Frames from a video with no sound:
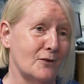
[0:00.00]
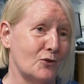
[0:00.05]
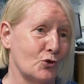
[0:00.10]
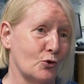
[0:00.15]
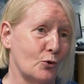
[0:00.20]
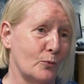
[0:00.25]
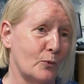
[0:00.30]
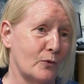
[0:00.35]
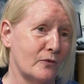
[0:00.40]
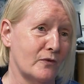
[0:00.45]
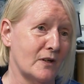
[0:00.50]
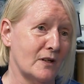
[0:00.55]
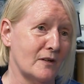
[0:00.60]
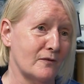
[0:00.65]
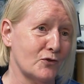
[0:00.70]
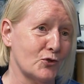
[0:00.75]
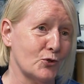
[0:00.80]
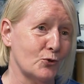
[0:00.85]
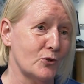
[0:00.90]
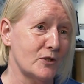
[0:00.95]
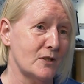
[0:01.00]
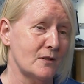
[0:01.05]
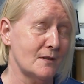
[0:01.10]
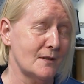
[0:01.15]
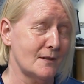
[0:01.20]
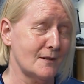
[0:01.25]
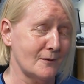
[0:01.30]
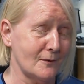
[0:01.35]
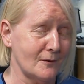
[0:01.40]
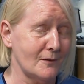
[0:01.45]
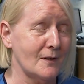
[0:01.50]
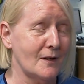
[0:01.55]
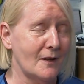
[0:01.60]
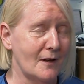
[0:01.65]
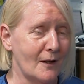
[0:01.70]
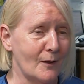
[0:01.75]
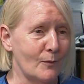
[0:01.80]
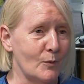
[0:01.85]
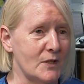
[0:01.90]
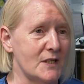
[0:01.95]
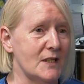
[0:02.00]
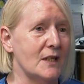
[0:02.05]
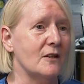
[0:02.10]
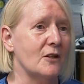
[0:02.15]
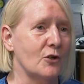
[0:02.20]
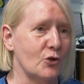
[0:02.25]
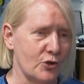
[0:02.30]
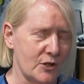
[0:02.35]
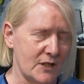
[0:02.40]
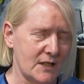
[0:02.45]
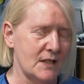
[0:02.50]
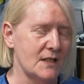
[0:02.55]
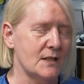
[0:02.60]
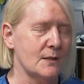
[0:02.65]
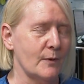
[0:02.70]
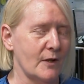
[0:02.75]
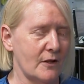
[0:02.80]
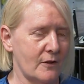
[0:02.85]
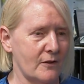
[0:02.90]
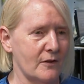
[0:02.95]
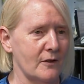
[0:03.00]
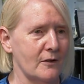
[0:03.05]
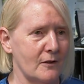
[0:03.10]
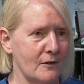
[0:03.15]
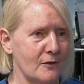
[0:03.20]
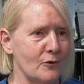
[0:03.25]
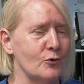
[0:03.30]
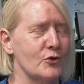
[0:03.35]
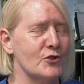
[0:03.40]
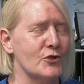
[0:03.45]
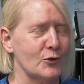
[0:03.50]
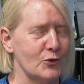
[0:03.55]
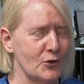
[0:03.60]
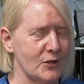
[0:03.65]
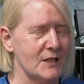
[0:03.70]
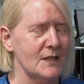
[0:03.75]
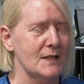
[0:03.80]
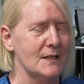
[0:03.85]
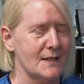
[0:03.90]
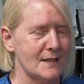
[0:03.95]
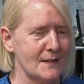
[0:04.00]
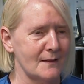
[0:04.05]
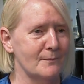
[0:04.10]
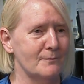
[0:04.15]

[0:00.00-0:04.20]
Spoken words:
the job we've kind of chosen, so we take the good days with the not so good days.